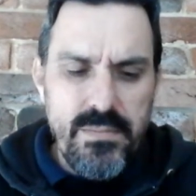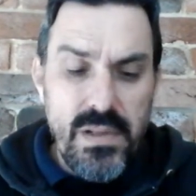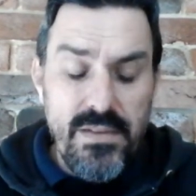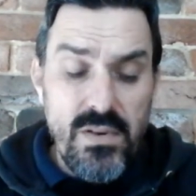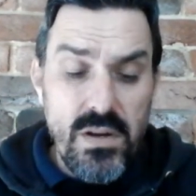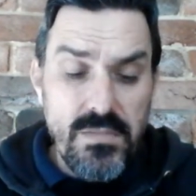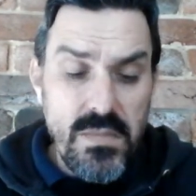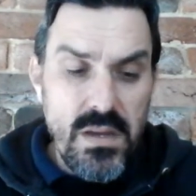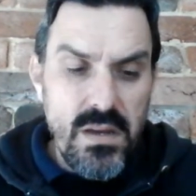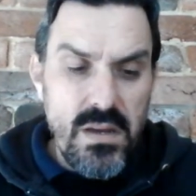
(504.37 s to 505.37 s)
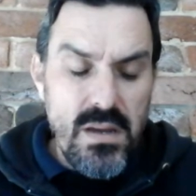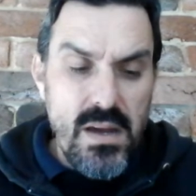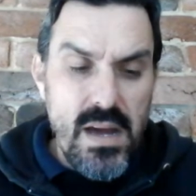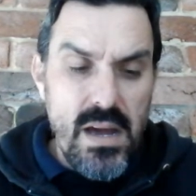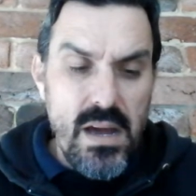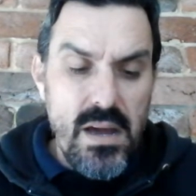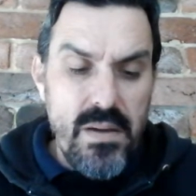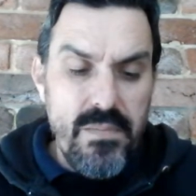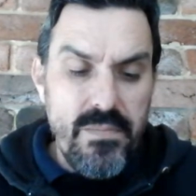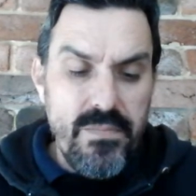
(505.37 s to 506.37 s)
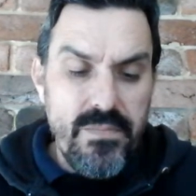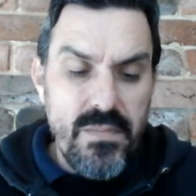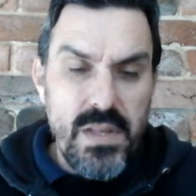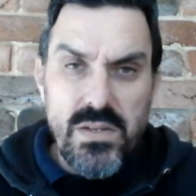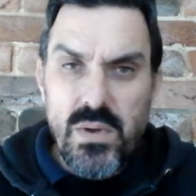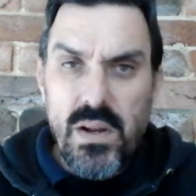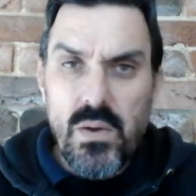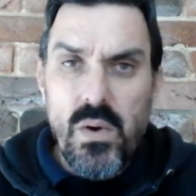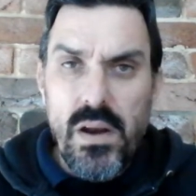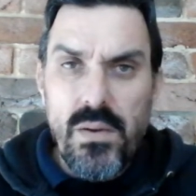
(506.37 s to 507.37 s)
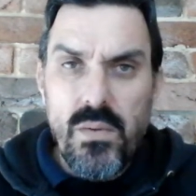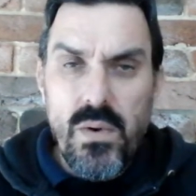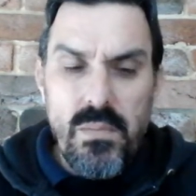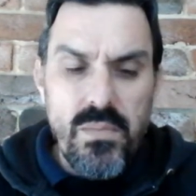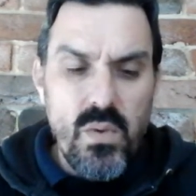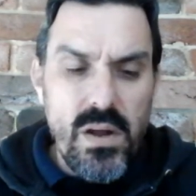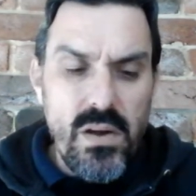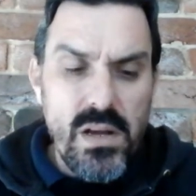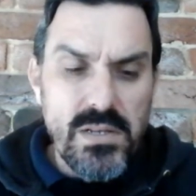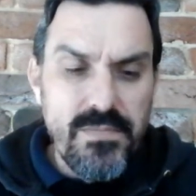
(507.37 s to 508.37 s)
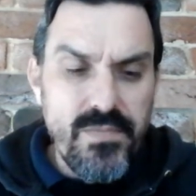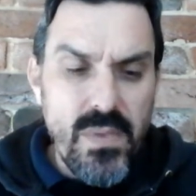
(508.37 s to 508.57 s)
Believe it or not, it's really quite nice.